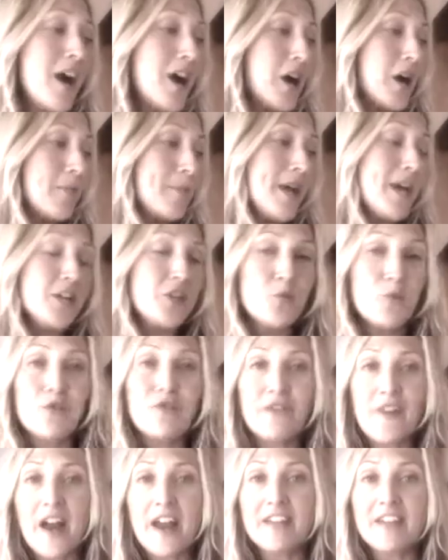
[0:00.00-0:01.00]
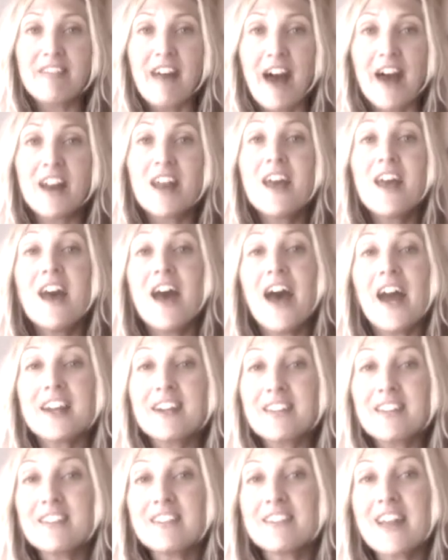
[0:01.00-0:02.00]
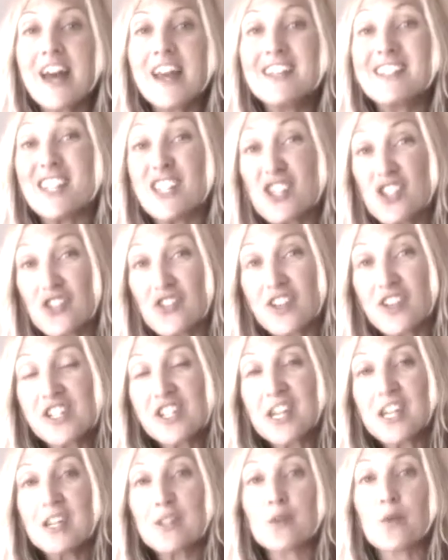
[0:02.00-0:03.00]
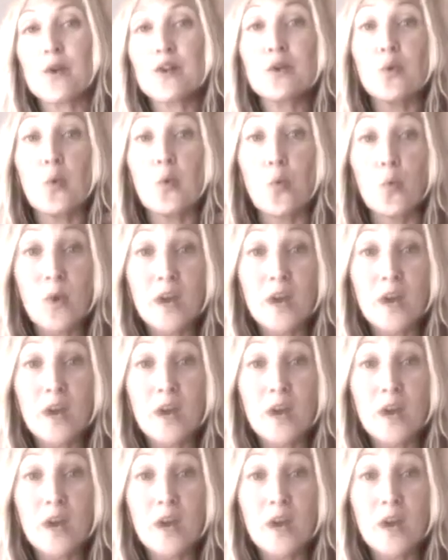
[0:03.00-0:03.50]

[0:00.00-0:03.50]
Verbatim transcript: Um, and you will find that anything that is astringent is going to